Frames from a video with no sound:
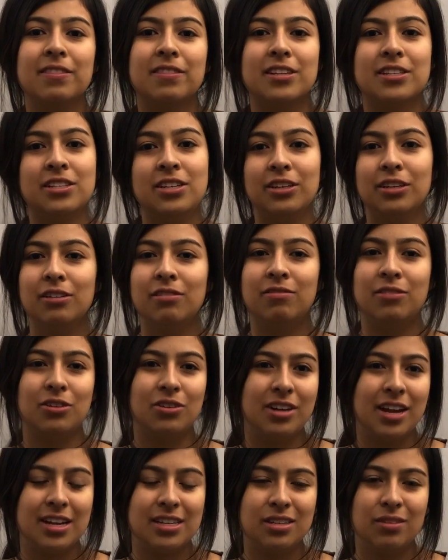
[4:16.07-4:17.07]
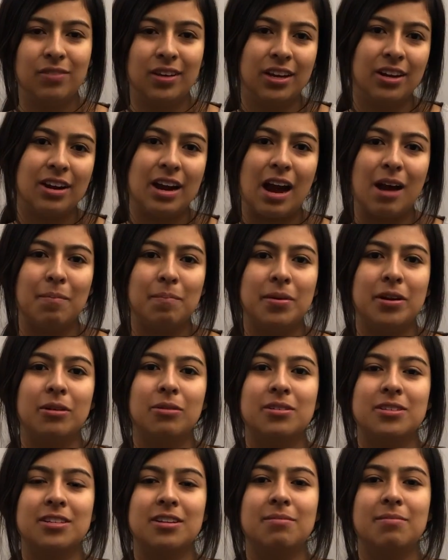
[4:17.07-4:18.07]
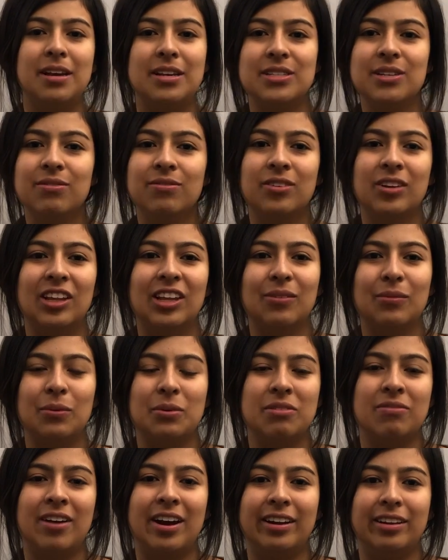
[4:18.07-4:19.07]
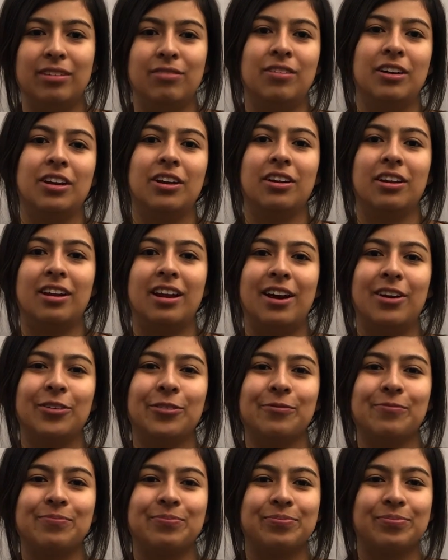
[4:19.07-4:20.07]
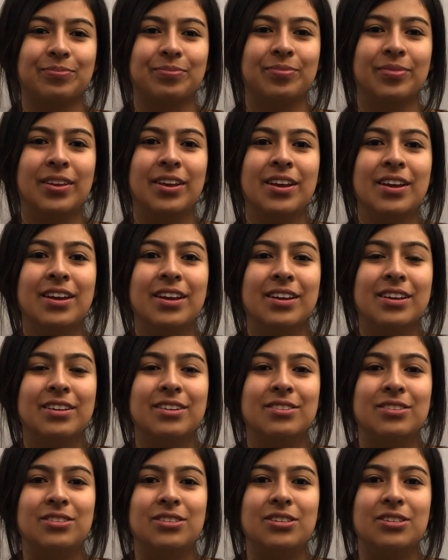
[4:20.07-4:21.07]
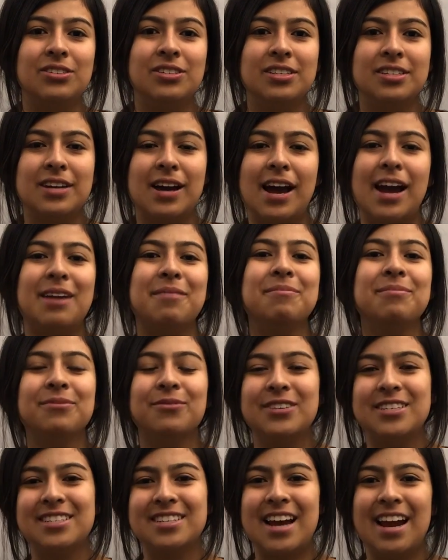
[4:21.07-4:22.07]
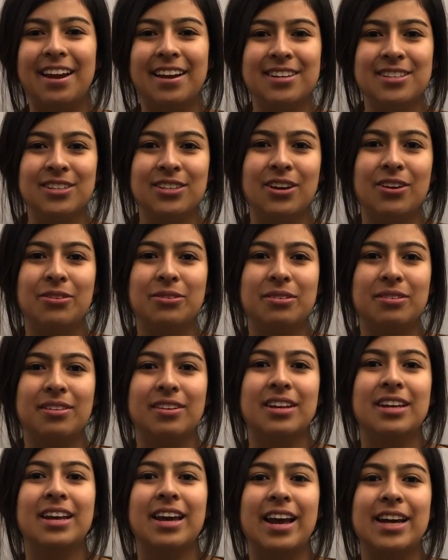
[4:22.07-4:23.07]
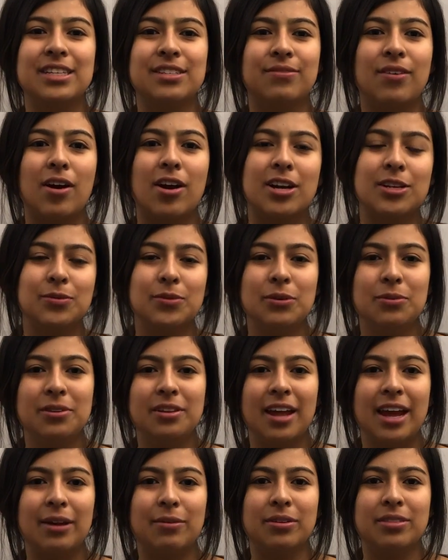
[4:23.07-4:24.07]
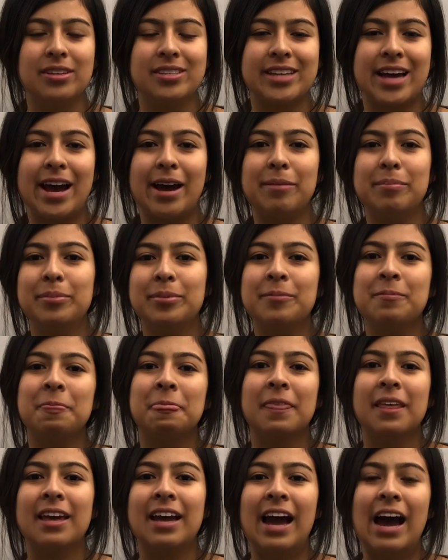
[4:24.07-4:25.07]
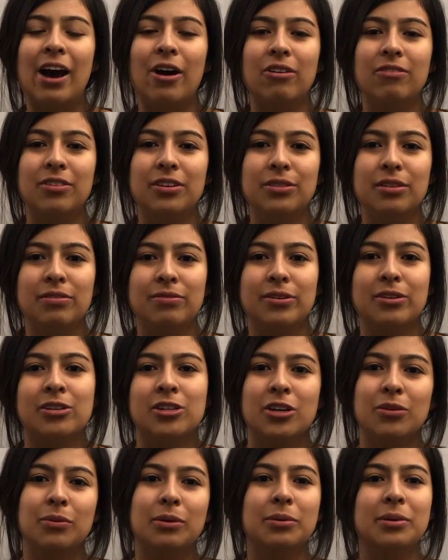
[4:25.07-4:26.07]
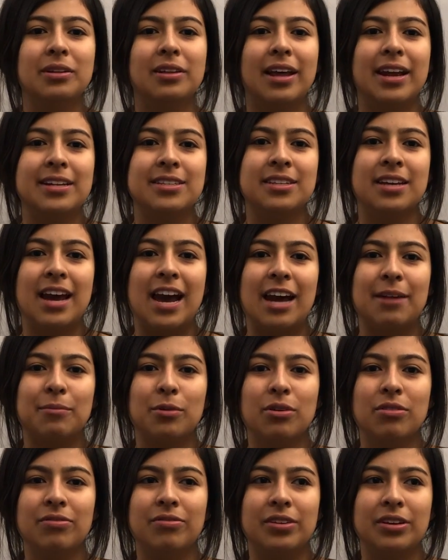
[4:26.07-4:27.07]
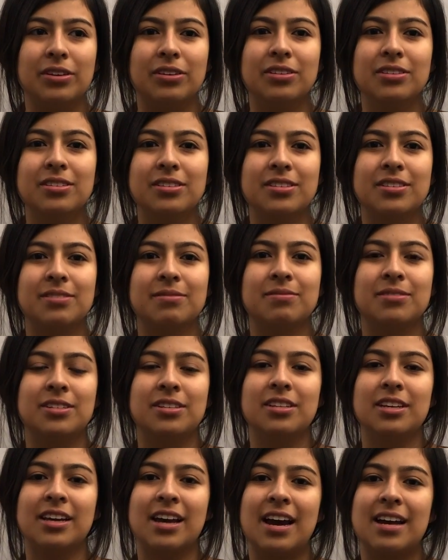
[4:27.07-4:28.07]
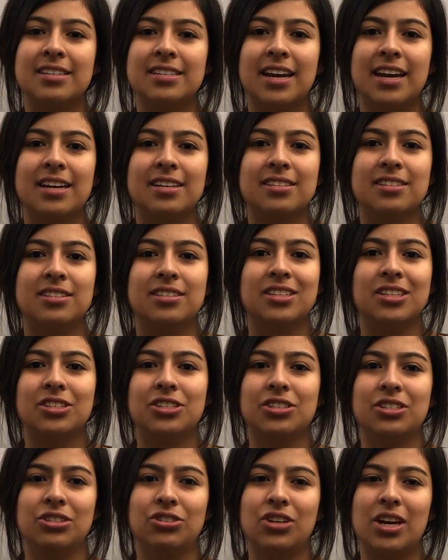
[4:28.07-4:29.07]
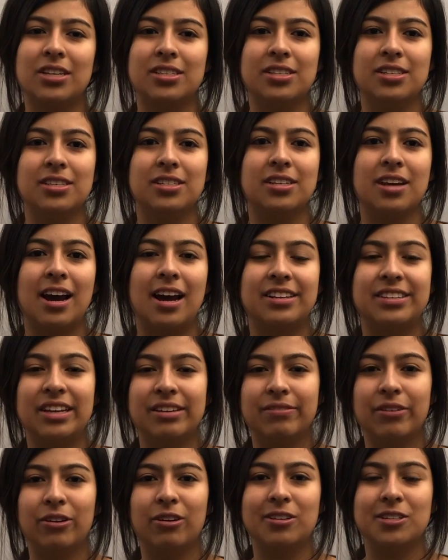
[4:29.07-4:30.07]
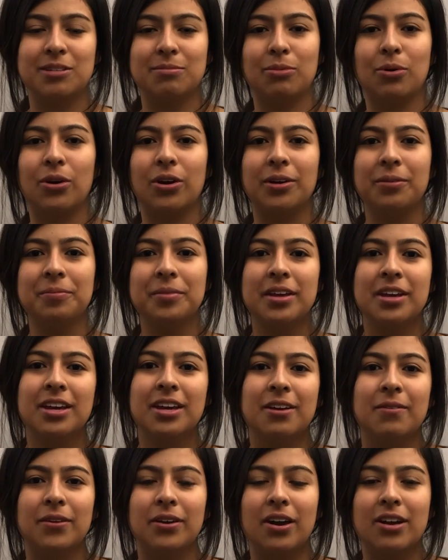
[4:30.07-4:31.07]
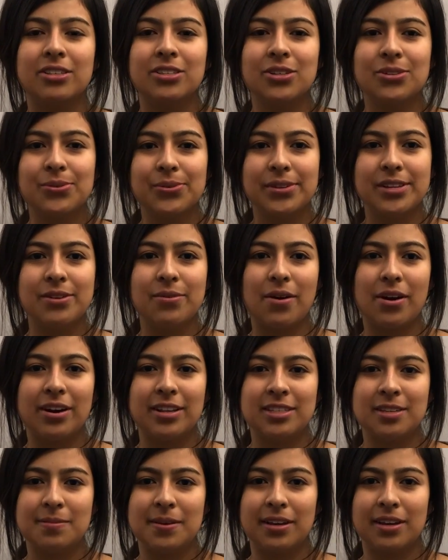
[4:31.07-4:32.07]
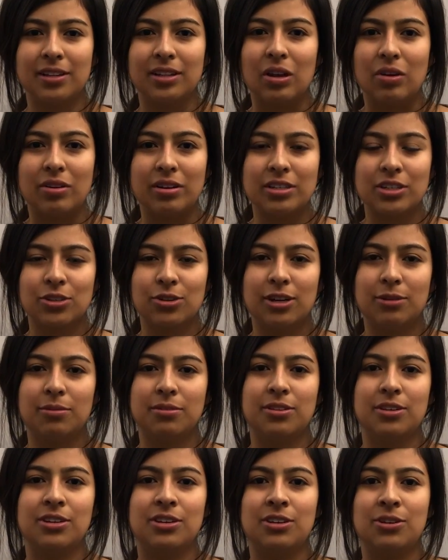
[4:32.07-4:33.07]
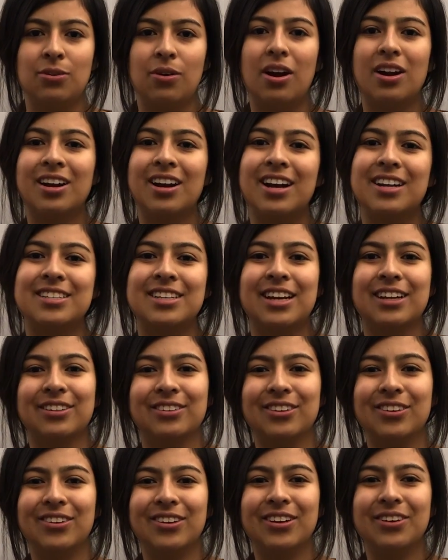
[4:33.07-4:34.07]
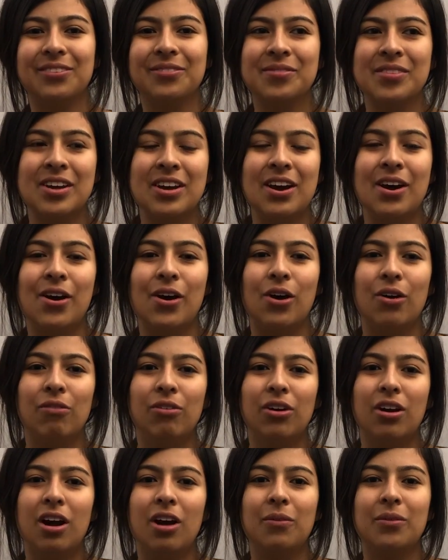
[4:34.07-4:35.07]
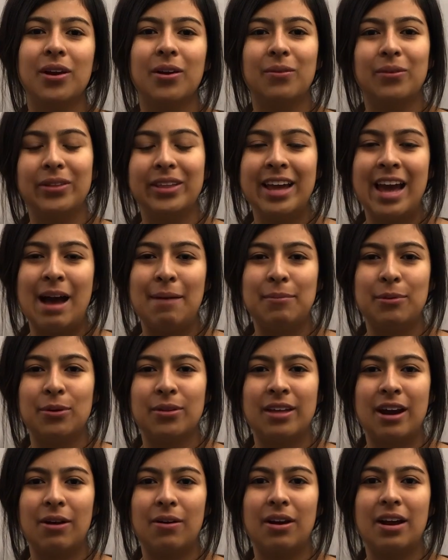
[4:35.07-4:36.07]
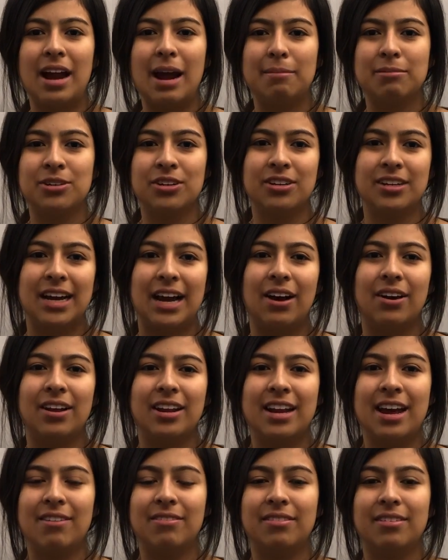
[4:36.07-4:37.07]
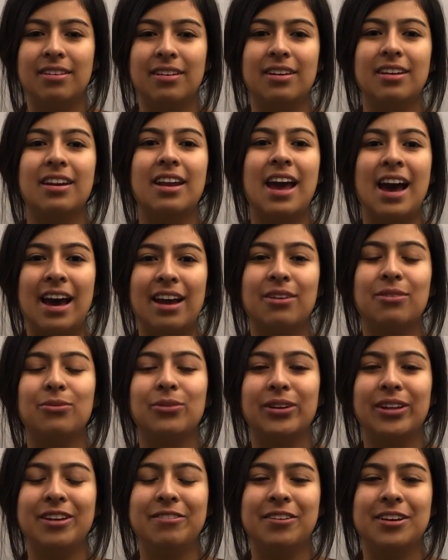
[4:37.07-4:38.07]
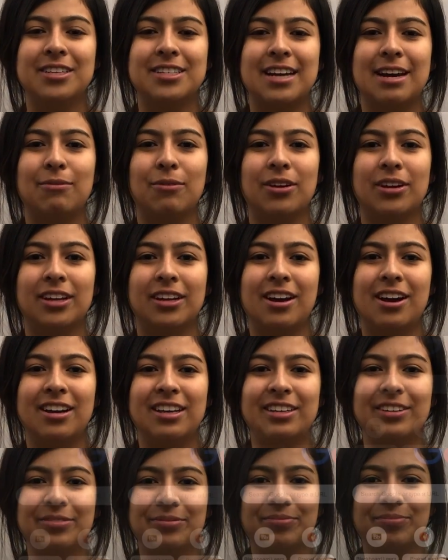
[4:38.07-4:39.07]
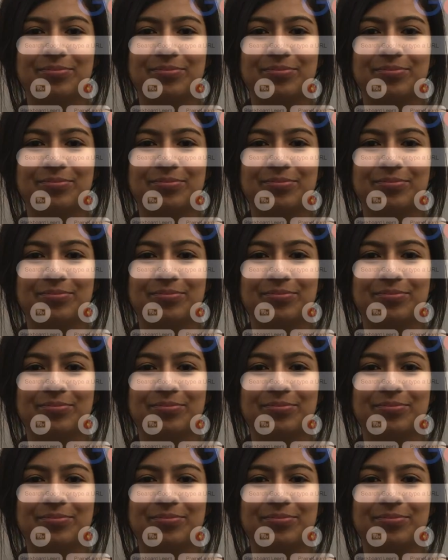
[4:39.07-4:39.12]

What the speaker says: This took a few days to figure out, but it was an amazing feeling when we finally figured it out. Due to time, we did not get to go as far as we would like with this app. However, in the future, we would like to add more fields to the contacts, such as addresses, contact photos, and more. We also really wanted to make a loading screen with the QR Contact logo. Overall, we are really happy with how our app turned out and have had a really fun time working on it.